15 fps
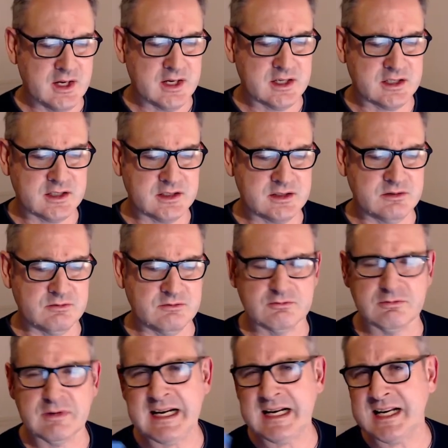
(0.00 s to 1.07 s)
can
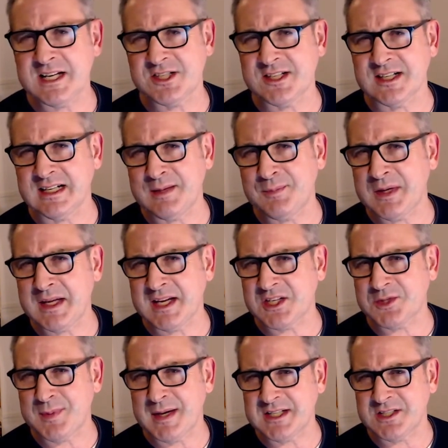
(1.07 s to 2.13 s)
realistically be
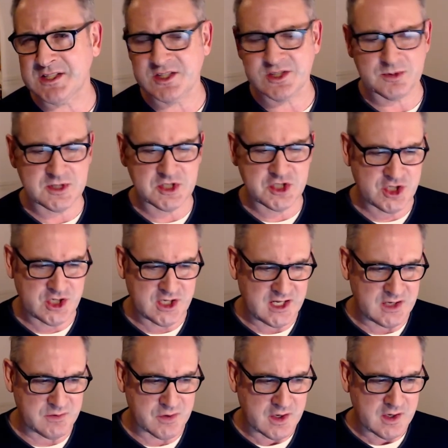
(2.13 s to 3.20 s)
expected to
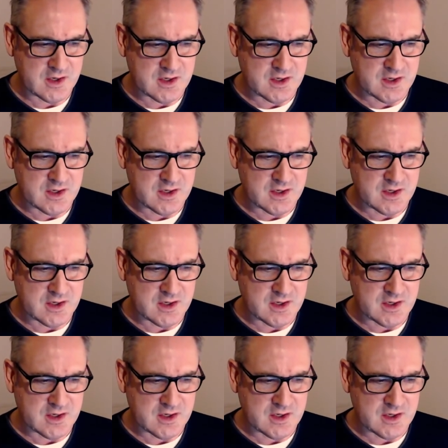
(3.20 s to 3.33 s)
achieve.